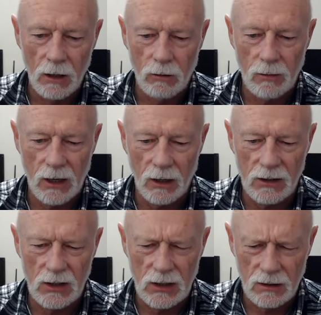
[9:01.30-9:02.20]
What do we
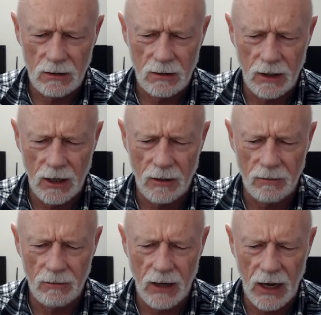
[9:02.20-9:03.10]
got?
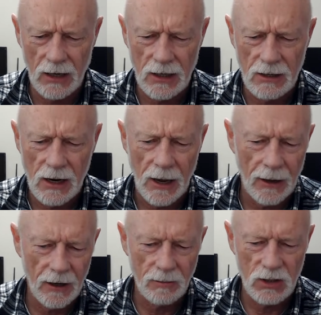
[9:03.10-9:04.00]
Andy
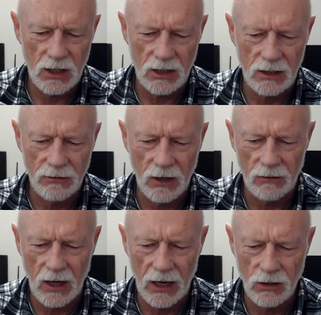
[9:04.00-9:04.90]

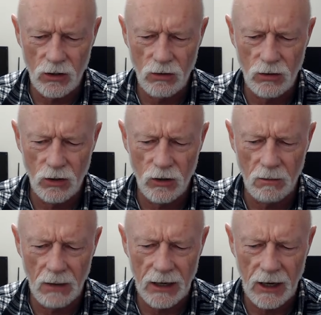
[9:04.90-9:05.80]
M65. Can you do your
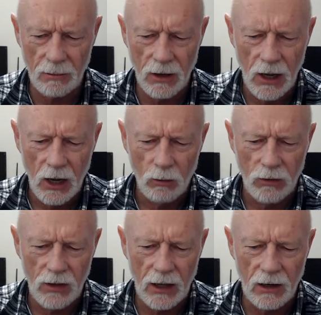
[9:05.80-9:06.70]
makeup
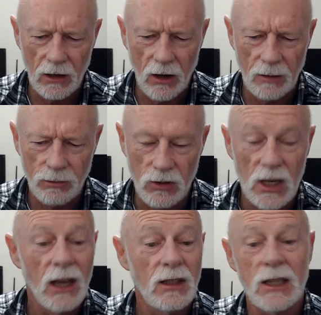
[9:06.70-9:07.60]
with that light, Bruce?
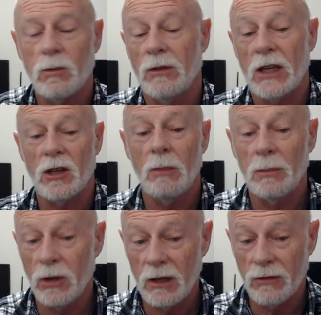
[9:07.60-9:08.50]
Yes, well, that's on my
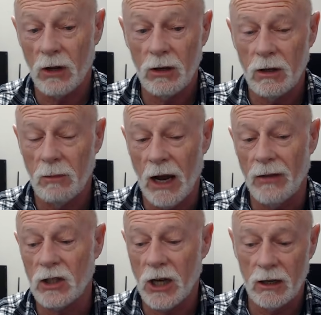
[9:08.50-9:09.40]
beauty vlog, my
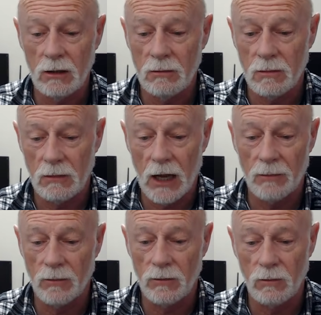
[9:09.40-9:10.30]
other channel,
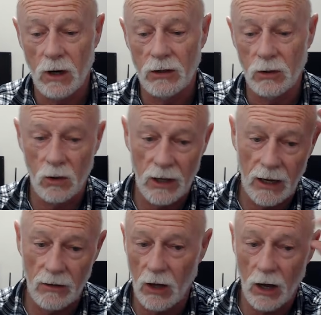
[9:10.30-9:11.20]
where I do all
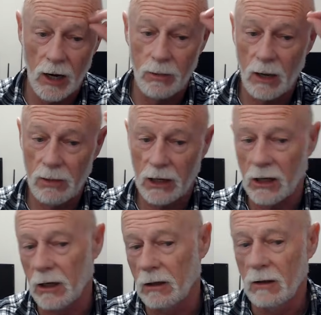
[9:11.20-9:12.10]
that and the eyebrow
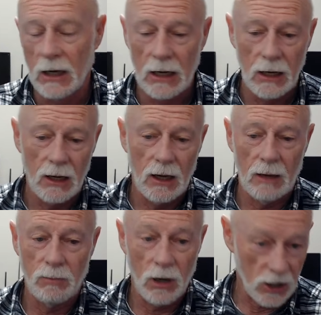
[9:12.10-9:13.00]
plucking
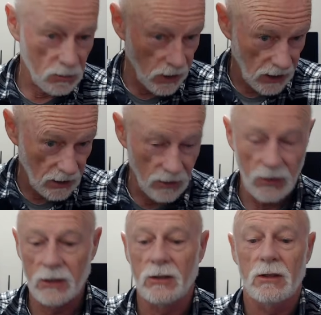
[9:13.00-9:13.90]
and polish my head and
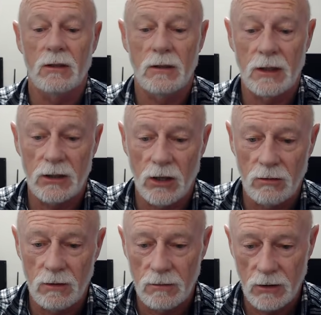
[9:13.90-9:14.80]
things. Yeah, so
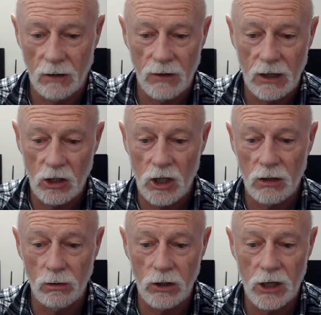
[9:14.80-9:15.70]
don't forget to check
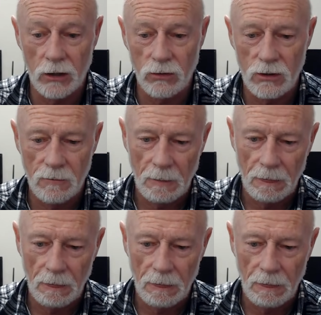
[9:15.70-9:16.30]
all the channels.